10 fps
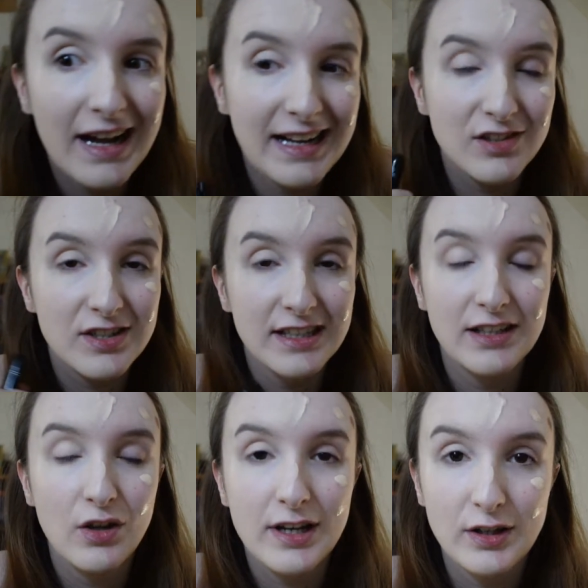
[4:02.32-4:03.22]
actually
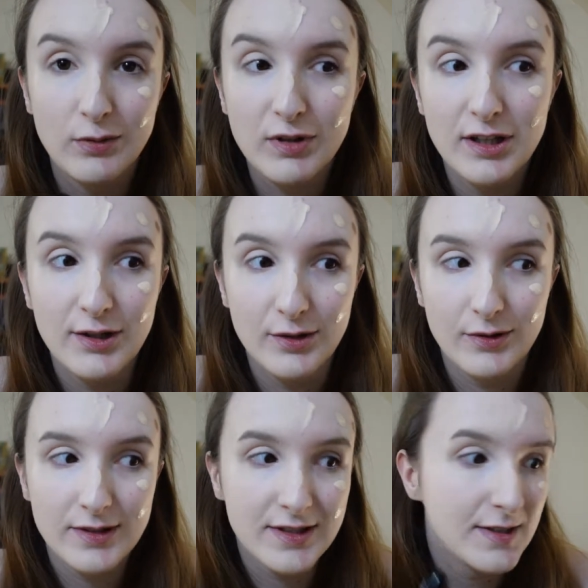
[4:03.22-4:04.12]
looking up
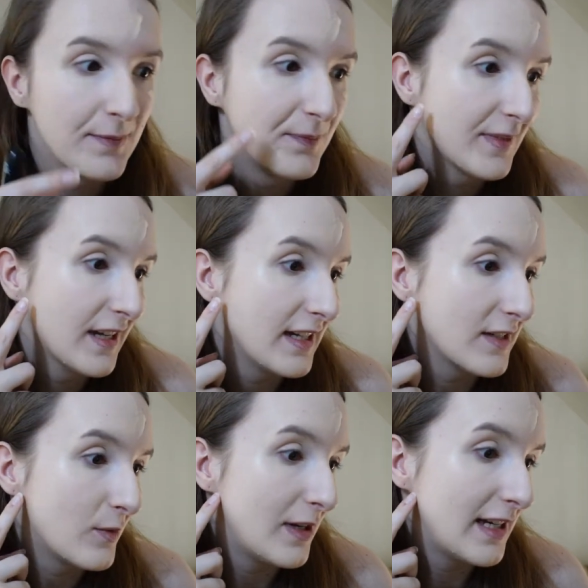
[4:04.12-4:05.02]
close,
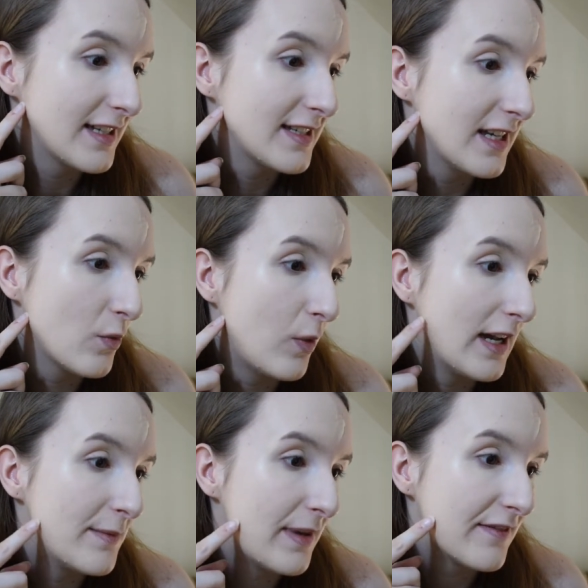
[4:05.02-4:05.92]
I see
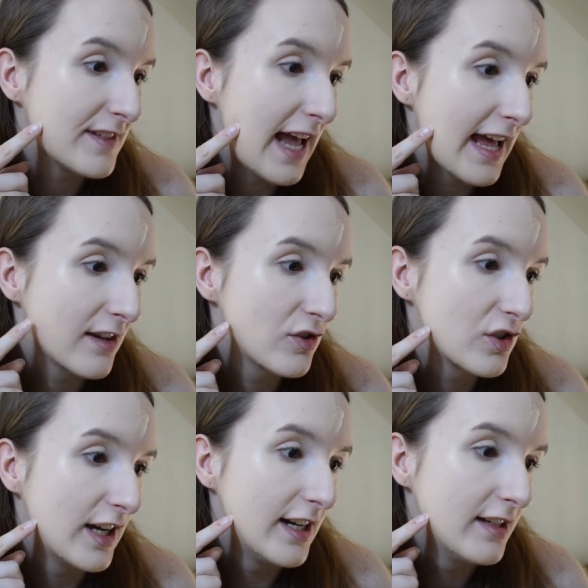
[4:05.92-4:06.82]
quite a bit of
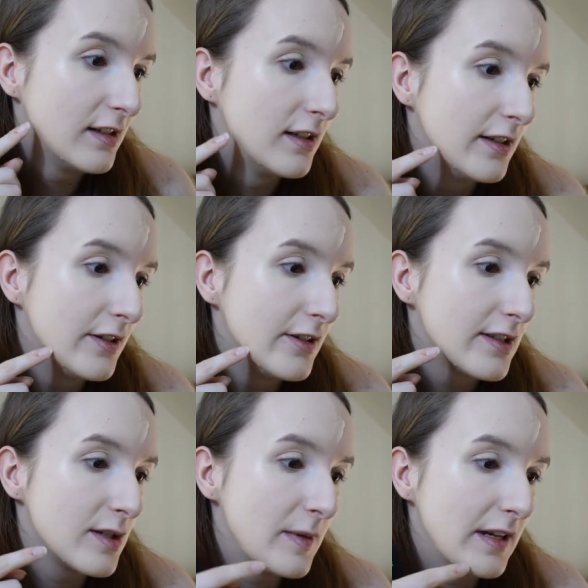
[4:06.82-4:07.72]
texture,
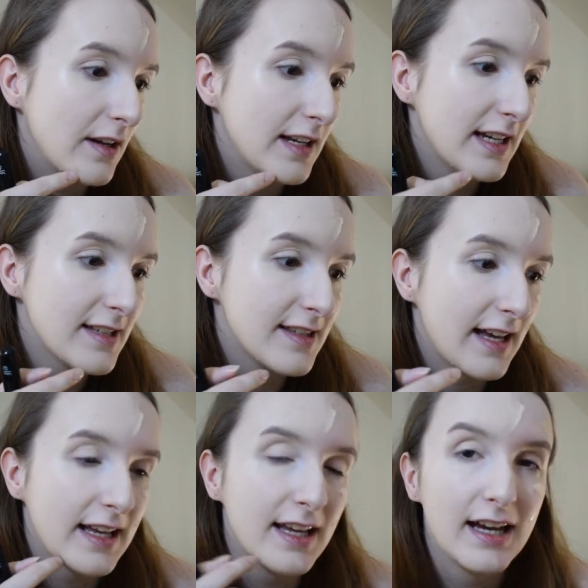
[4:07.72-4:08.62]
to be honest.
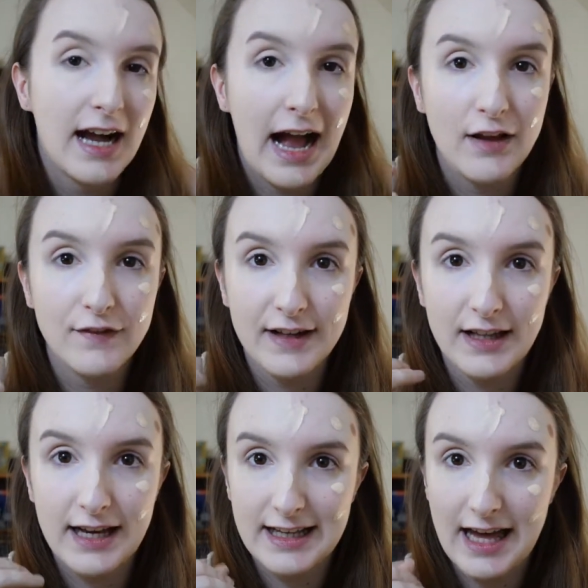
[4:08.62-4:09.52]
Like I don't feel
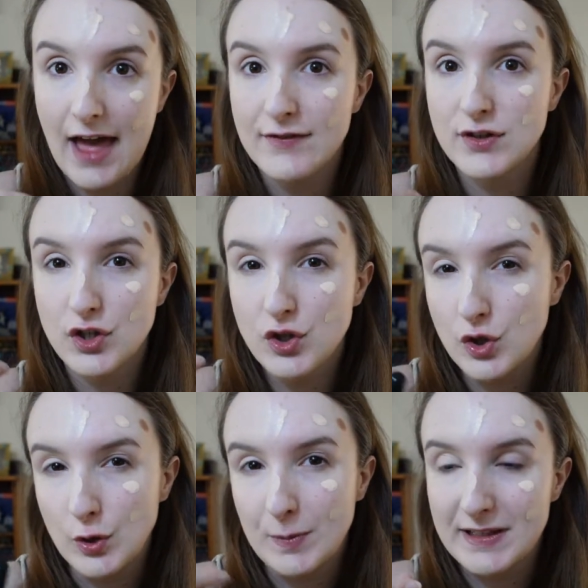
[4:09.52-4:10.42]
like I have
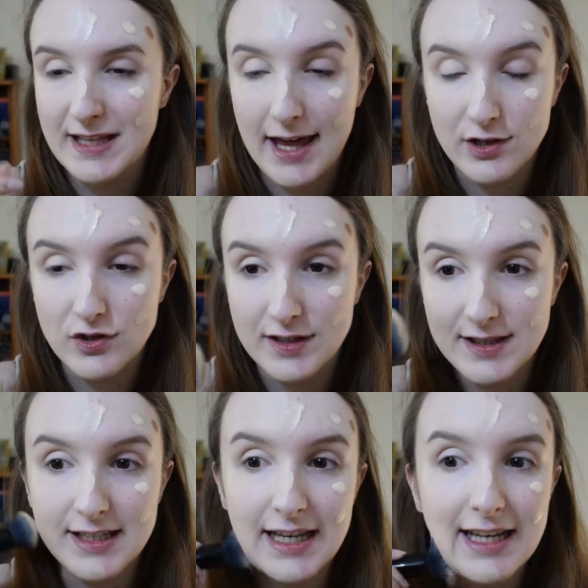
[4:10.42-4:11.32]
super textured
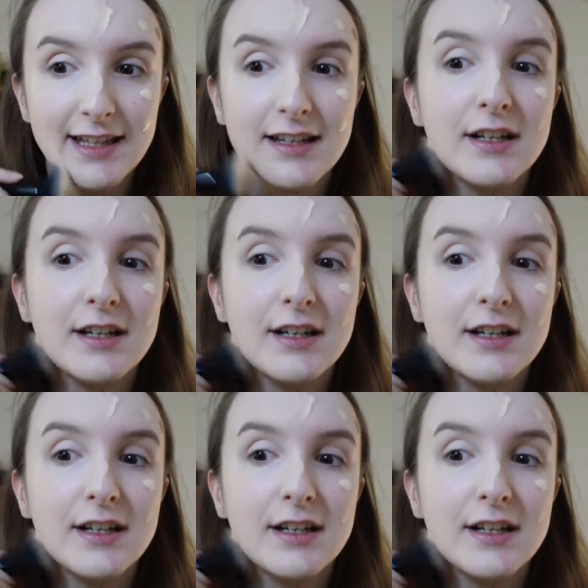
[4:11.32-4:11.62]
skin,